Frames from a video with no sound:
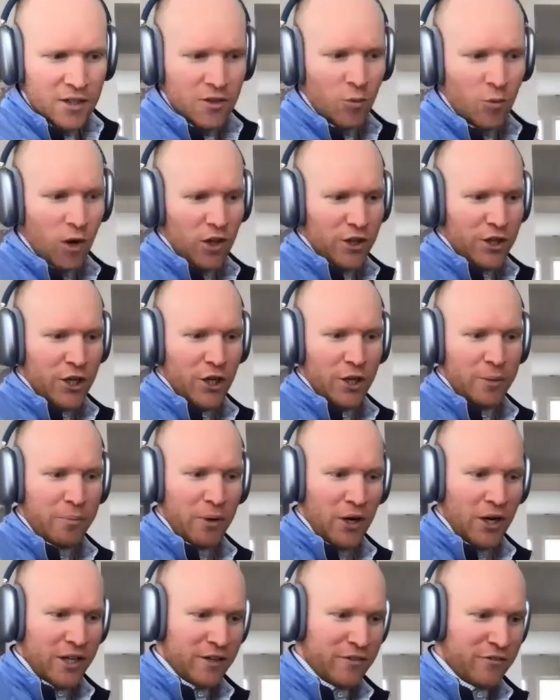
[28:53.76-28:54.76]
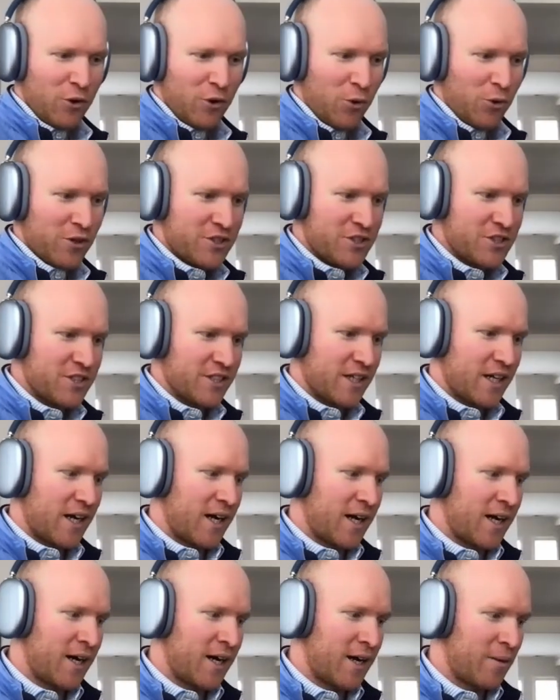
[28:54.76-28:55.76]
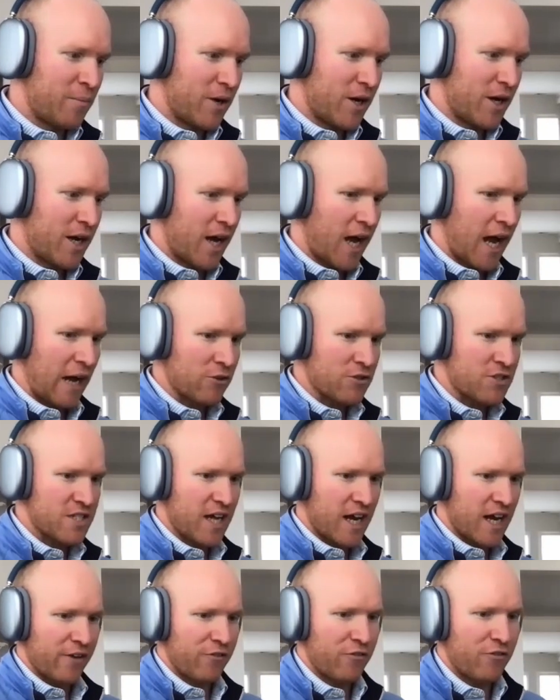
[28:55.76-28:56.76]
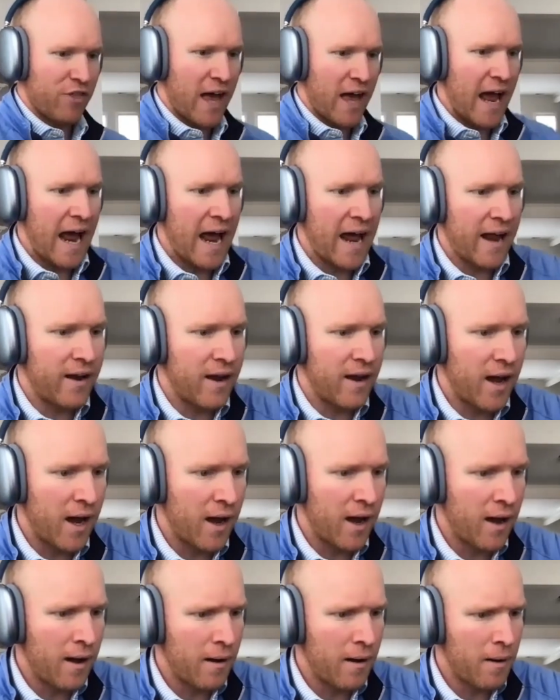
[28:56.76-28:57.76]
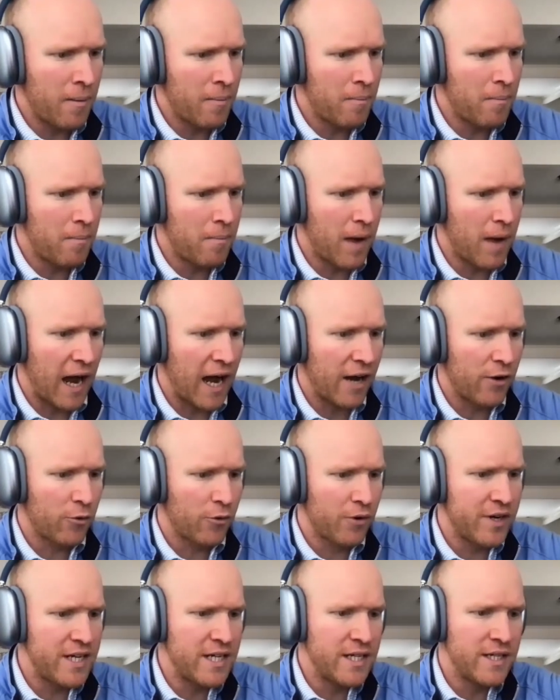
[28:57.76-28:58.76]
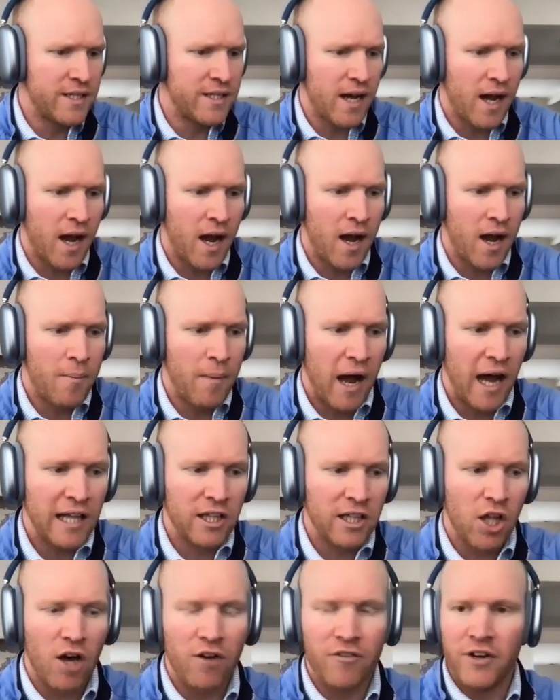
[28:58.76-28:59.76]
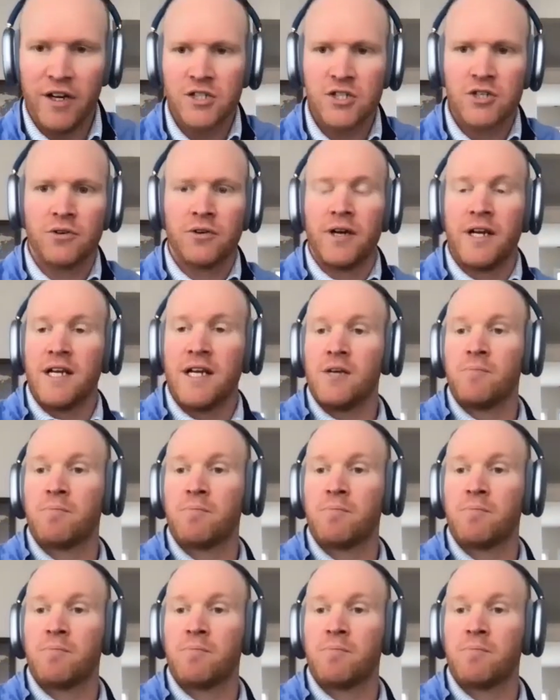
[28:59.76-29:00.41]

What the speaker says: Well, the good book, of course. Outside of that, I read, I love history,